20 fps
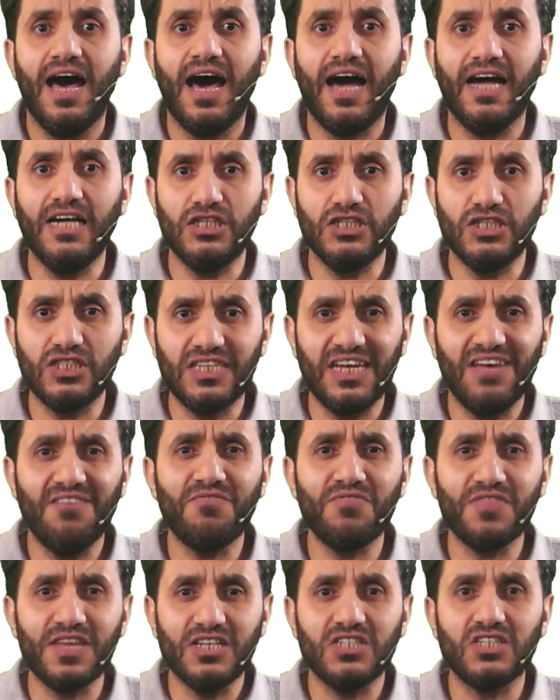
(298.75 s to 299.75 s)
I
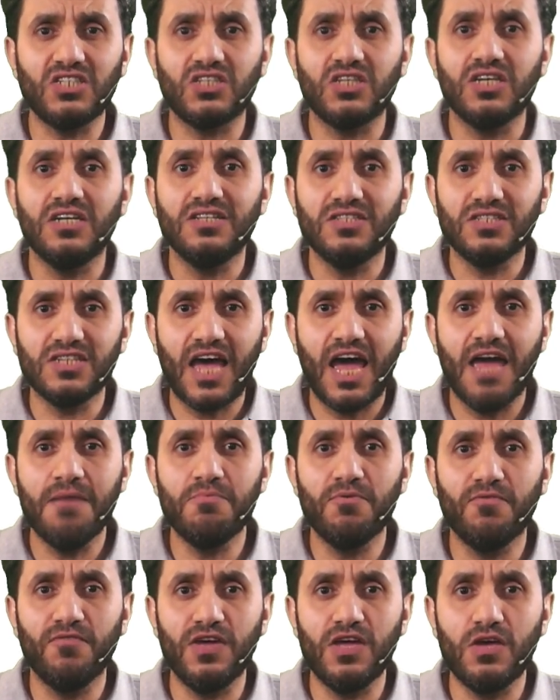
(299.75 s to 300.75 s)
received this
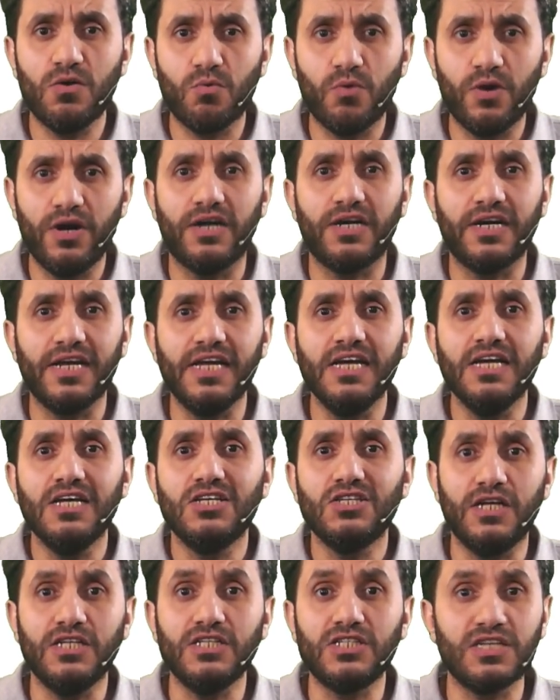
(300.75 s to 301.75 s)
type of inquiry
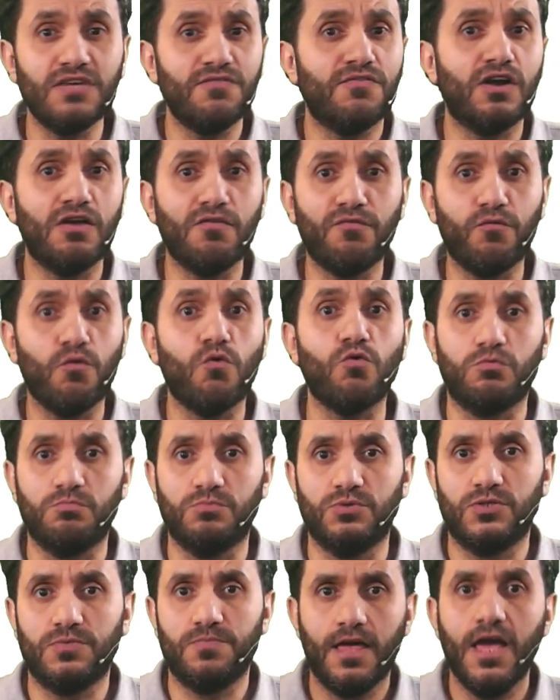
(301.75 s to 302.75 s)
in several
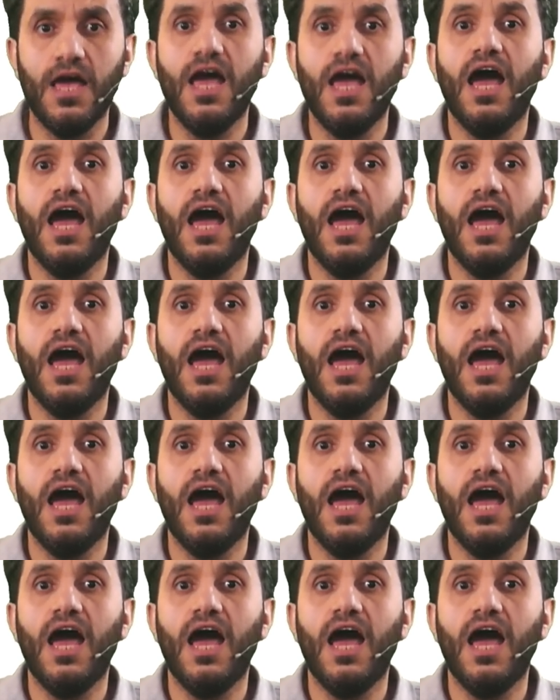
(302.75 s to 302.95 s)
forms.